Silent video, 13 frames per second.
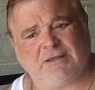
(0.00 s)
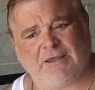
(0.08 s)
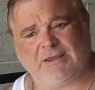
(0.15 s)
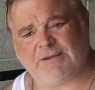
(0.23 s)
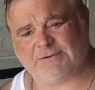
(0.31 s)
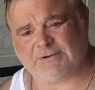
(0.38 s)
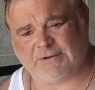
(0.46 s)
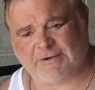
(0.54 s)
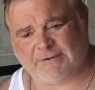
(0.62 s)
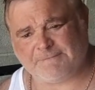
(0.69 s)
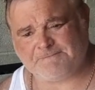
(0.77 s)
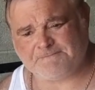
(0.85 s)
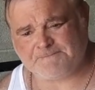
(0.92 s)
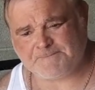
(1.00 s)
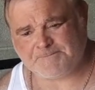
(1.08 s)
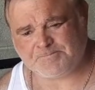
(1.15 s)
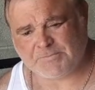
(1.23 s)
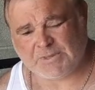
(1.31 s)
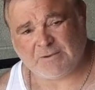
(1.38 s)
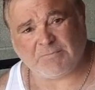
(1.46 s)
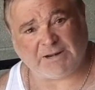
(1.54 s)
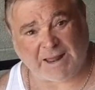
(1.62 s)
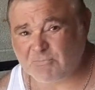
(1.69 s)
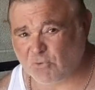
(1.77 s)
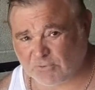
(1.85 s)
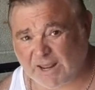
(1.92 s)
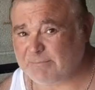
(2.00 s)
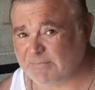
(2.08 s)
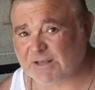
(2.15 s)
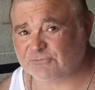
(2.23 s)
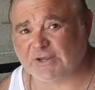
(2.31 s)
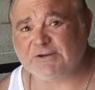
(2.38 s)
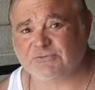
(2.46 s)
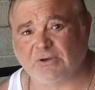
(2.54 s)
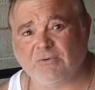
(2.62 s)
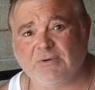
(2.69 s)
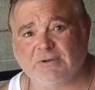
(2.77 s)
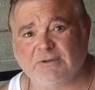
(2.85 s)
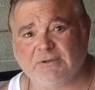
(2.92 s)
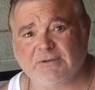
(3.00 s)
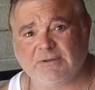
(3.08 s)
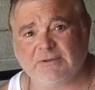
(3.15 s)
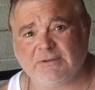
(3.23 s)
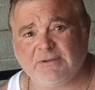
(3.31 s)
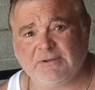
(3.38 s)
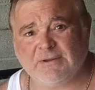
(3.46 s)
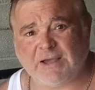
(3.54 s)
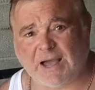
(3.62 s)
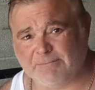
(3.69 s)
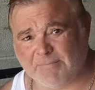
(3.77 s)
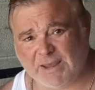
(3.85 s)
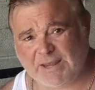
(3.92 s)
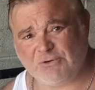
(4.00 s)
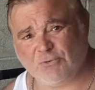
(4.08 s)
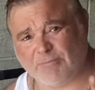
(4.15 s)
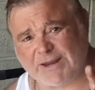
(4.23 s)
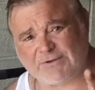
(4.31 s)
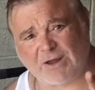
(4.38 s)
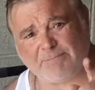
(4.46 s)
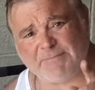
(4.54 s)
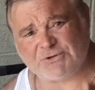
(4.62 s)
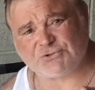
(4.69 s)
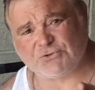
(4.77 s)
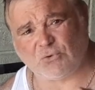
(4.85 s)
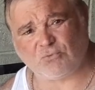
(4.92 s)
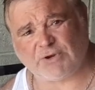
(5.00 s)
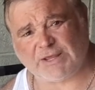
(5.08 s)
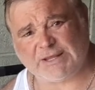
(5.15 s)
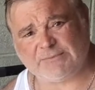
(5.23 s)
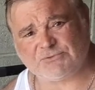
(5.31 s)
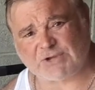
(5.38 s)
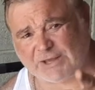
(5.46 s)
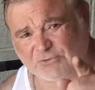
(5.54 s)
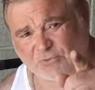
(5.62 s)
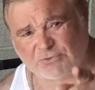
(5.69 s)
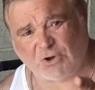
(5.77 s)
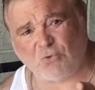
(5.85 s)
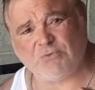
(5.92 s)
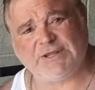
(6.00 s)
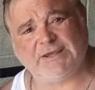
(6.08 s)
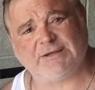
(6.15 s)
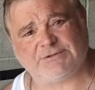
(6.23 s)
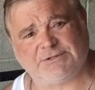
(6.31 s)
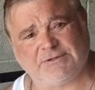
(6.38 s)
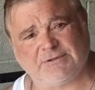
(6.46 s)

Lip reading: And but I'm going to have my say-so. I may or may not mention no names. I don't know yet.